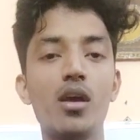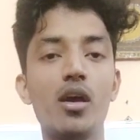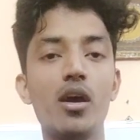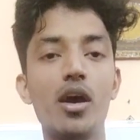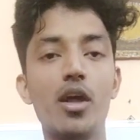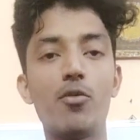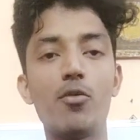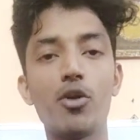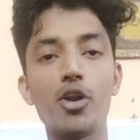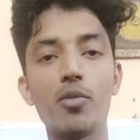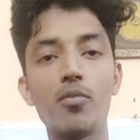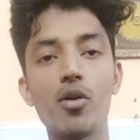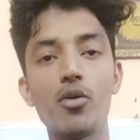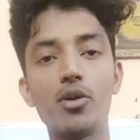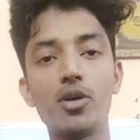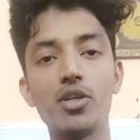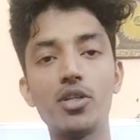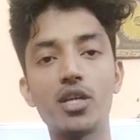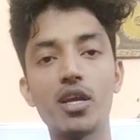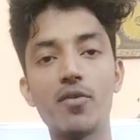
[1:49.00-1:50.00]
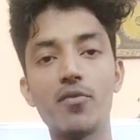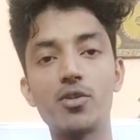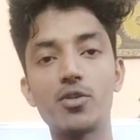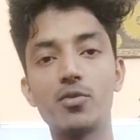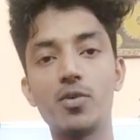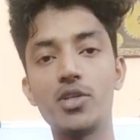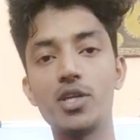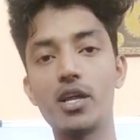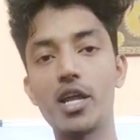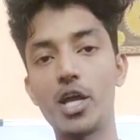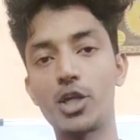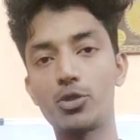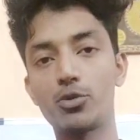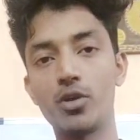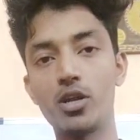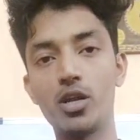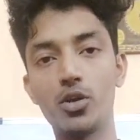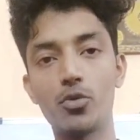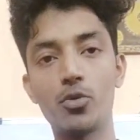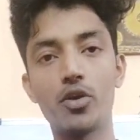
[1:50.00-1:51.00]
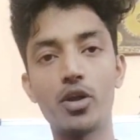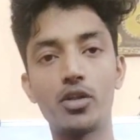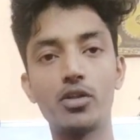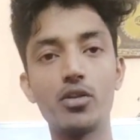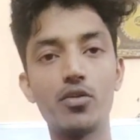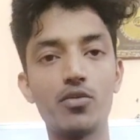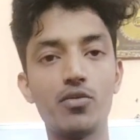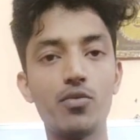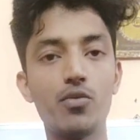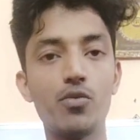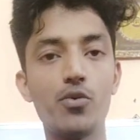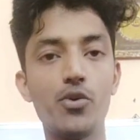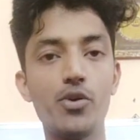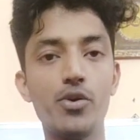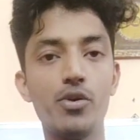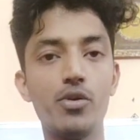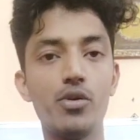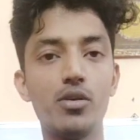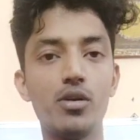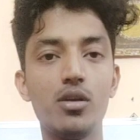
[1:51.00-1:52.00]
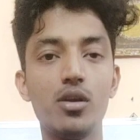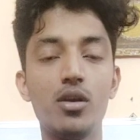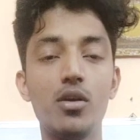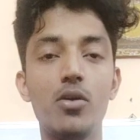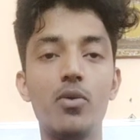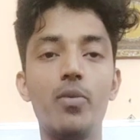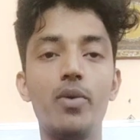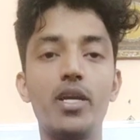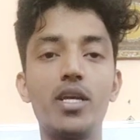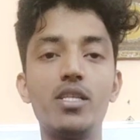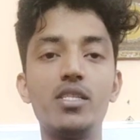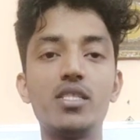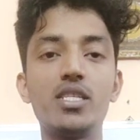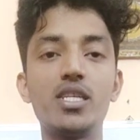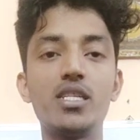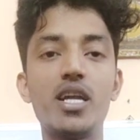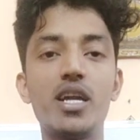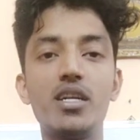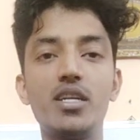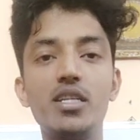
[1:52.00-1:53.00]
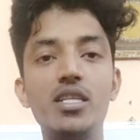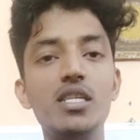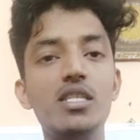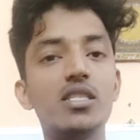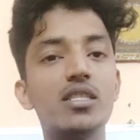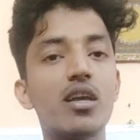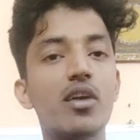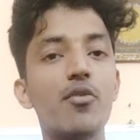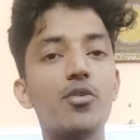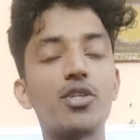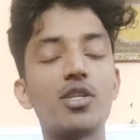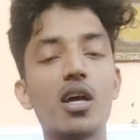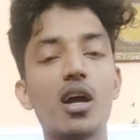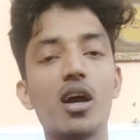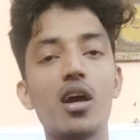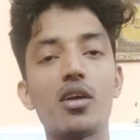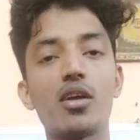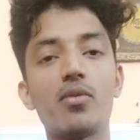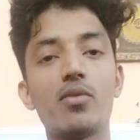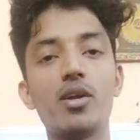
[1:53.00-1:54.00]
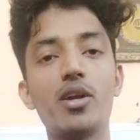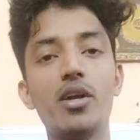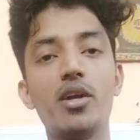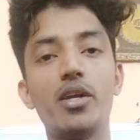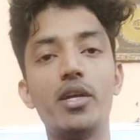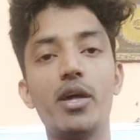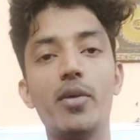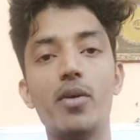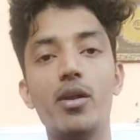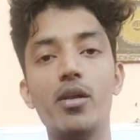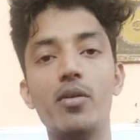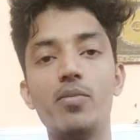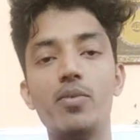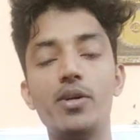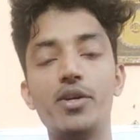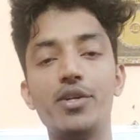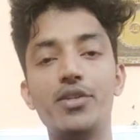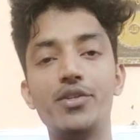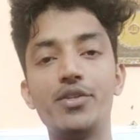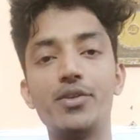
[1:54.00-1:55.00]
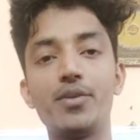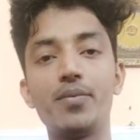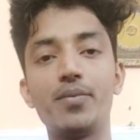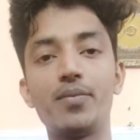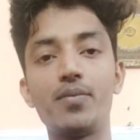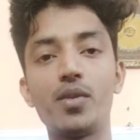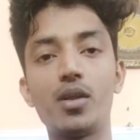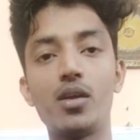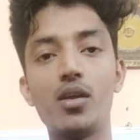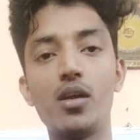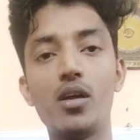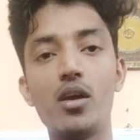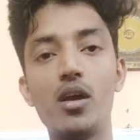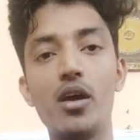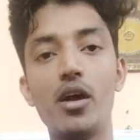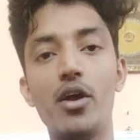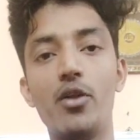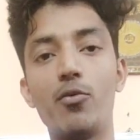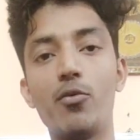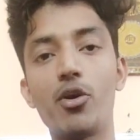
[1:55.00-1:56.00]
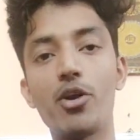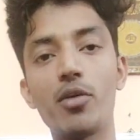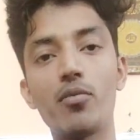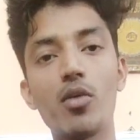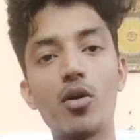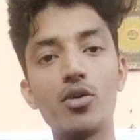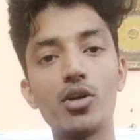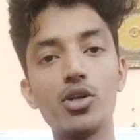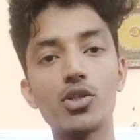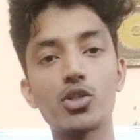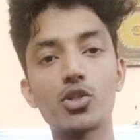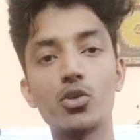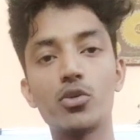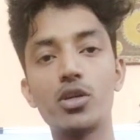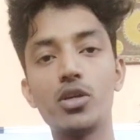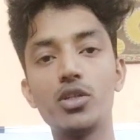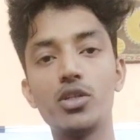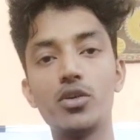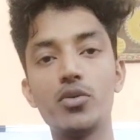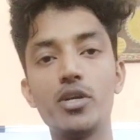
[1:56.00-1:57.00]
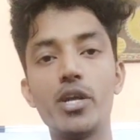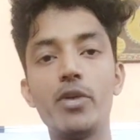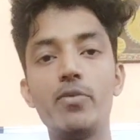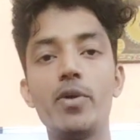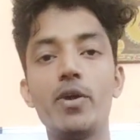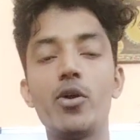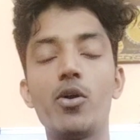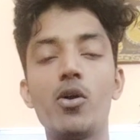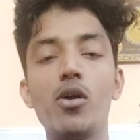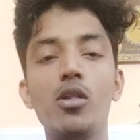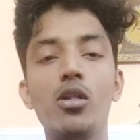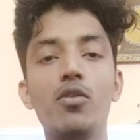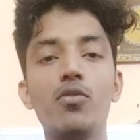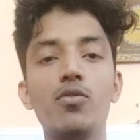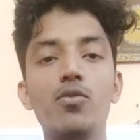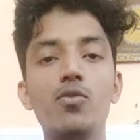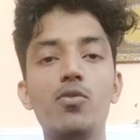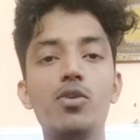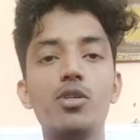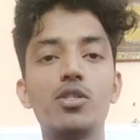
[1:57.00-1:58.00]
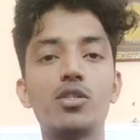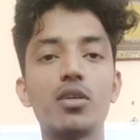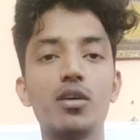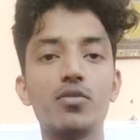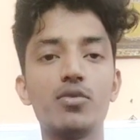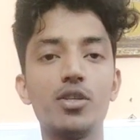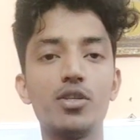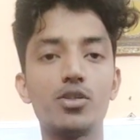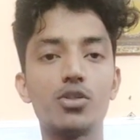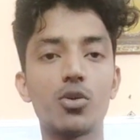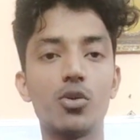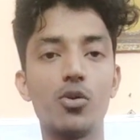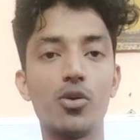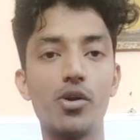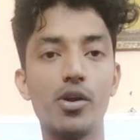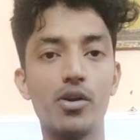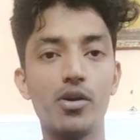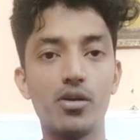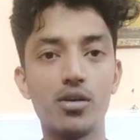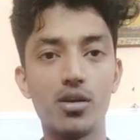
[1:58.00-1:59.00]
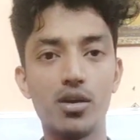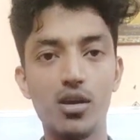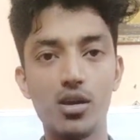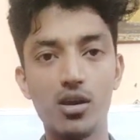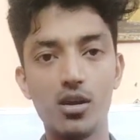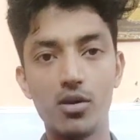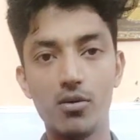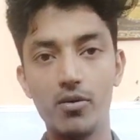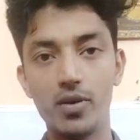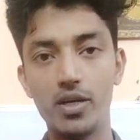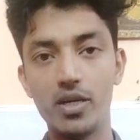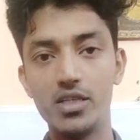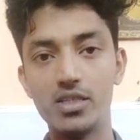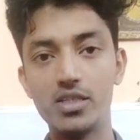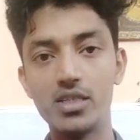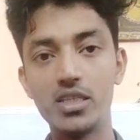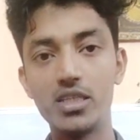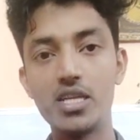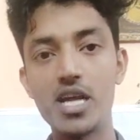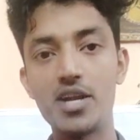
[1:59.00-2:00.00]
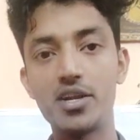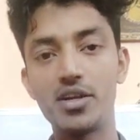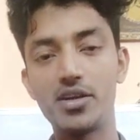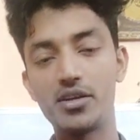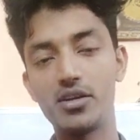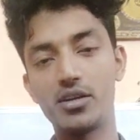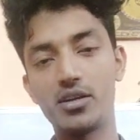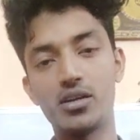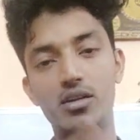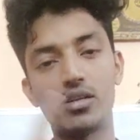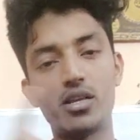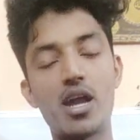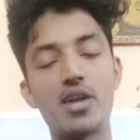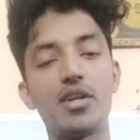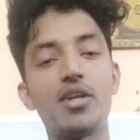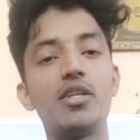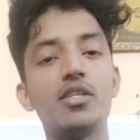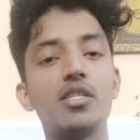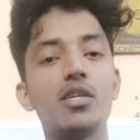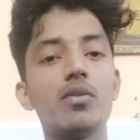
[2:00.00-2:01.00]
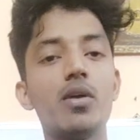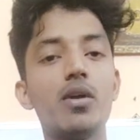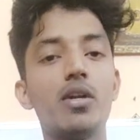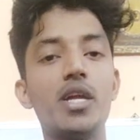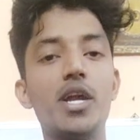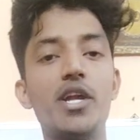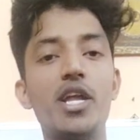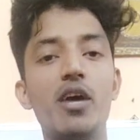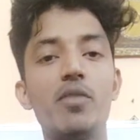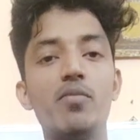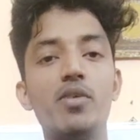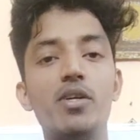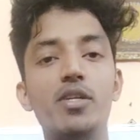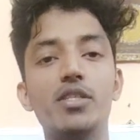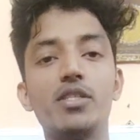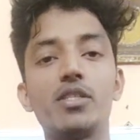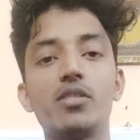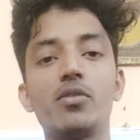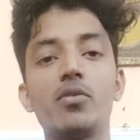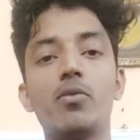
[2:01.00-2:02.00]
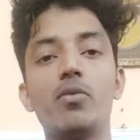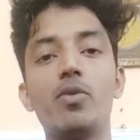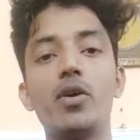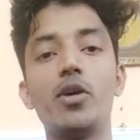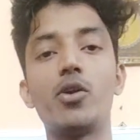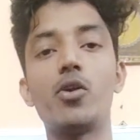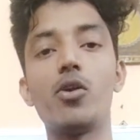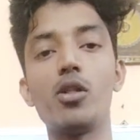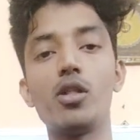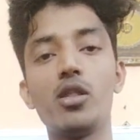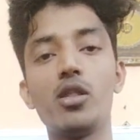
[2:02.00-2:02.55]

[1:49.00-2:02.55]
And what about the chefs which are actually cooking the food? We can say that these chefs are our developers. And what about the storage unit where all the food stuff is stored? We can say that it is our database where all